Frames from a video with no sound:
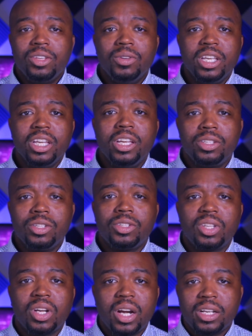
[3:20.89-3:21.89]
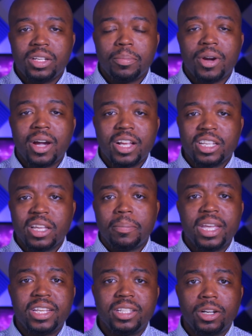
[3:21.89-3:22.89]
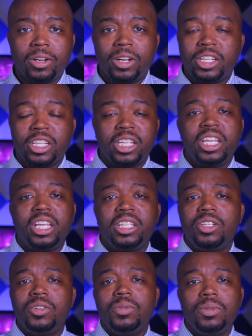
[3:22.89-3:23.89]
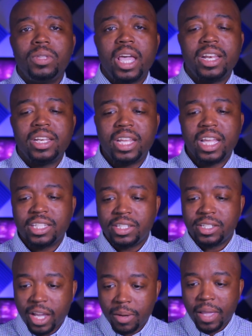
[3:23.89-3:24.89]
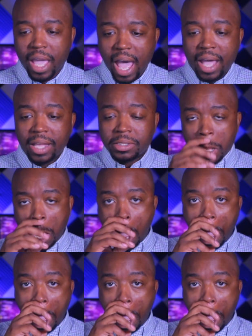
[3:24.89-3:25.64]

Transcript: You need to start the project-based learning to get to that next step, guys.